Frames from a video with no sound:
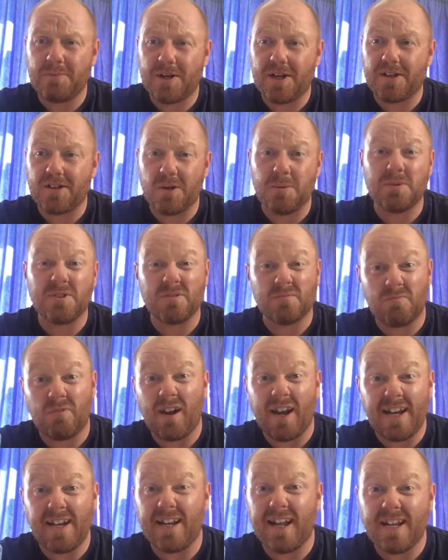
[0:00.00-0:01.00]
We could do with some
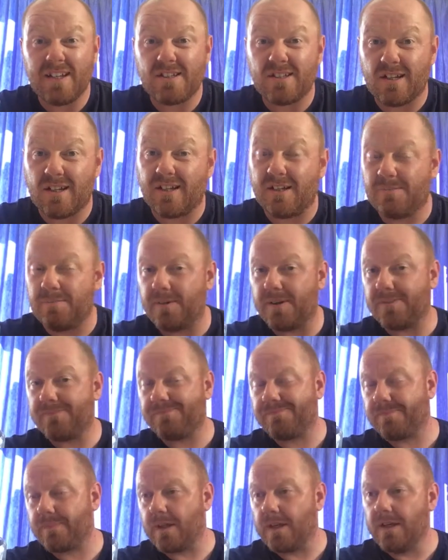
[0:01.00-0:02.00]
rain, actually, but
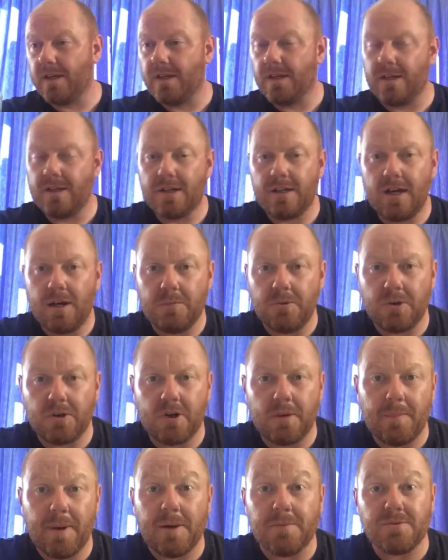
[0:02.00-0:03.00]
I'm not
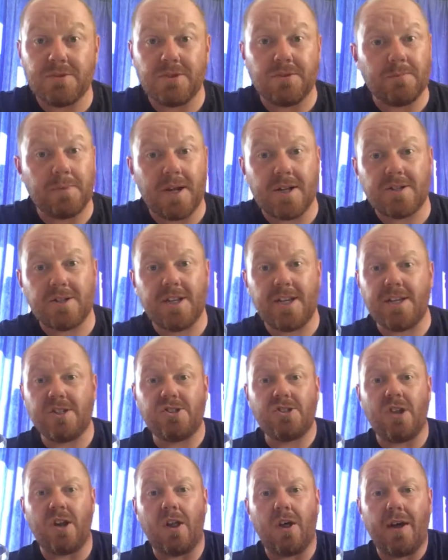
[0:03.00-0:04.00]
going to moan too much. It is
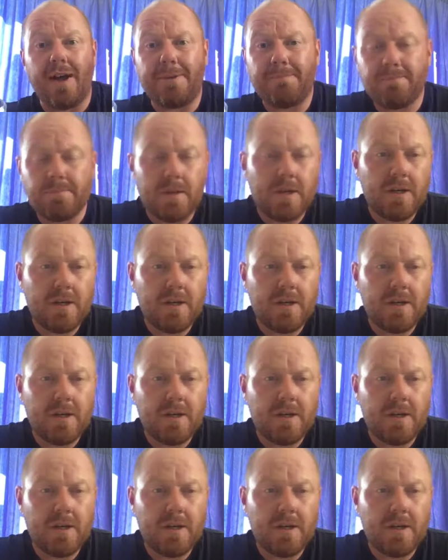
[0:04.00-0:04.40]
July.